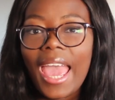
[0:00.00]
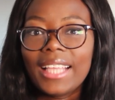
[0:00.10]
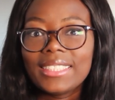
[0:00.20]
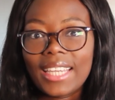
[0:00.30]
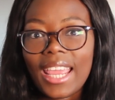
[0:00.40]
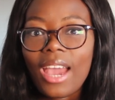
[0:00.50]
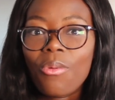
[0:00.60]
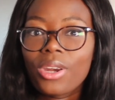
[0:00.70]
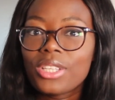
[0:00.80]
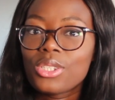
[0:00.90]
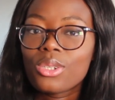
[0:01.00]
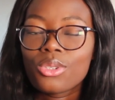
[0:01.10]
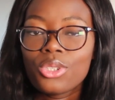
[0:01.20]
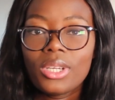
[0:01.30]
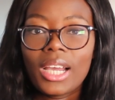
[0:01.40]
and today I wanted to
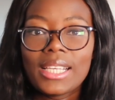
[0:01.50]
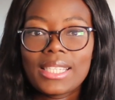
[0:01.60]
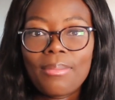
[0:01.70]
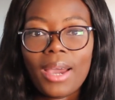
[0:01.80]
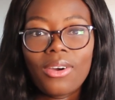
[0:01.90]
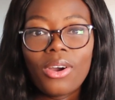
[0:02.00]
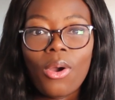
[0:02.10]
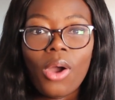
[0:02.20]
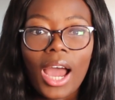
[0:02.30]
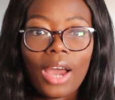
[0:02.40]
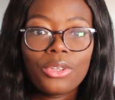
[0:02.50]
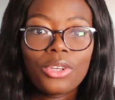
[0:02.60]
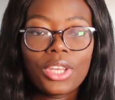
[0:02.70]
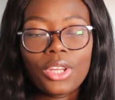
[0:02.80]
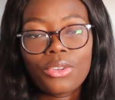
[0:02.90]
talk to you guys about how you
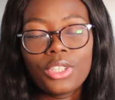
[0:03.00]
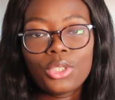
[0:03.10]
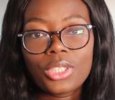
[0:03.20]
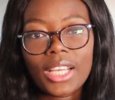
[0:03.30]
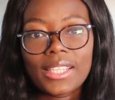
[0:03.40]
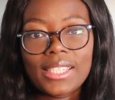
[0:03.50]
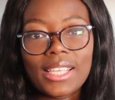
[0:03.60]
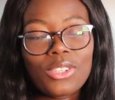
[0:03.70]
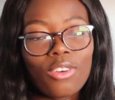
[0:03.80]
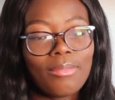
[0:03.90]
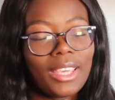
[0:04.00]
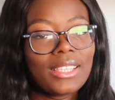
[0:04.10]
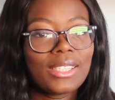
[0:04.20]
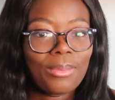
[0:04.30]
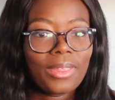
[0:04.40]
can increase your chances of
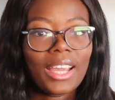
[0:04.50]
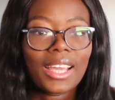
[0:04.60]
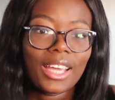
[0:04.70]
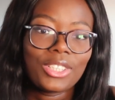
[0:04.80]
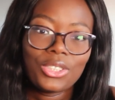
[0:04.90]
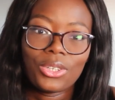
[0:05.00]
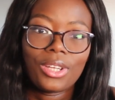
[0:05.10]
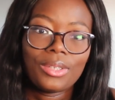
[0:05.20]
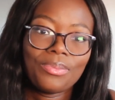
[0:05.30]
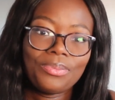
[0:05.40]
making some of that cash dollar.